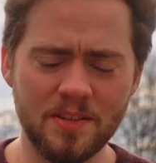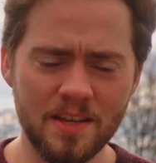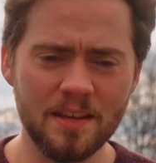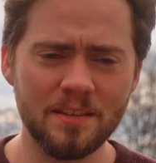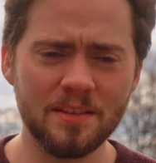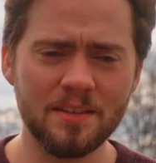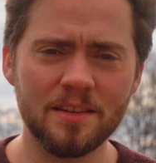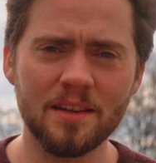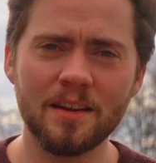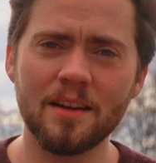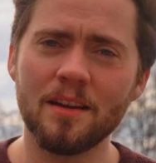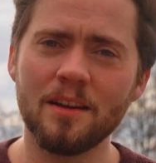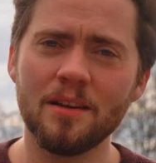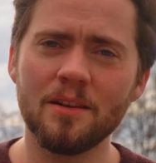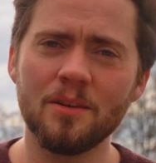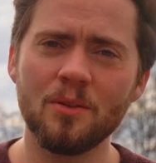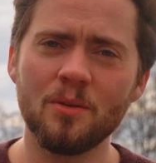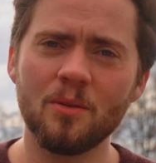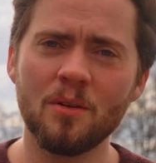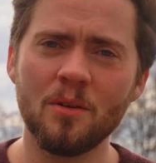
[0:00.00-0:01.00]
this
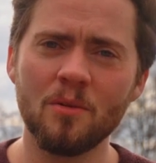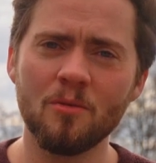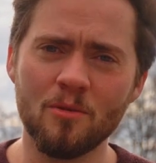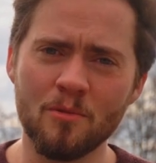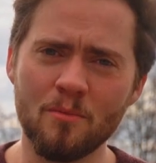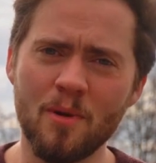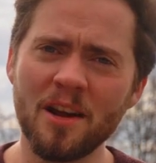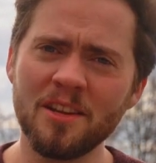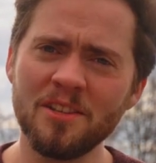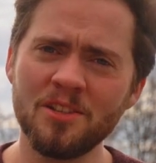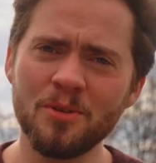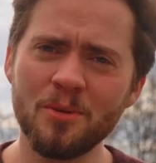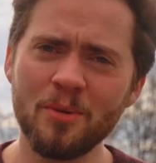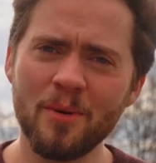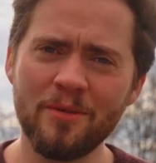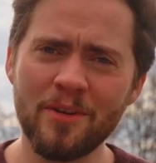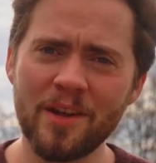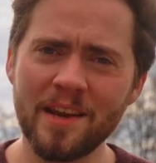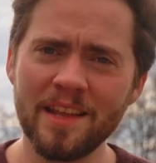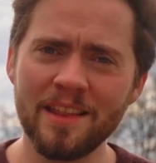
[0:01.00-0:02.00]
remind you
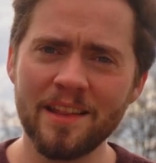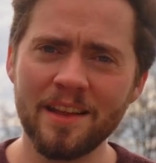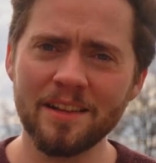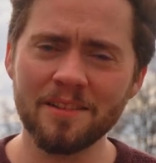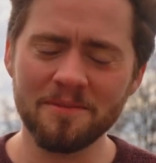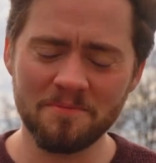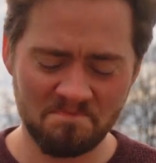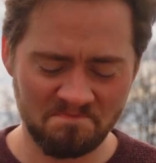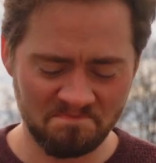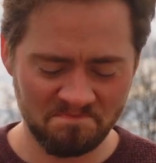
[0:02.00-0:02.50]
of anything?